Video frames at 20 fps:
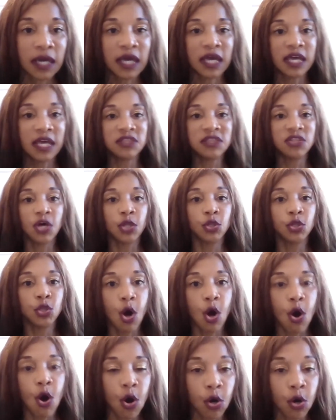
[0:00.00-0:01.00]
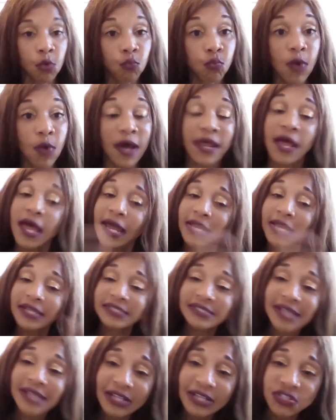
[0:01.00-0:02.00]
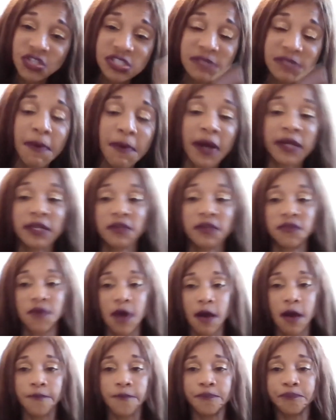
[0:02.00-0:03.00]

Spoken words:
in the long run. And it's not just money, though.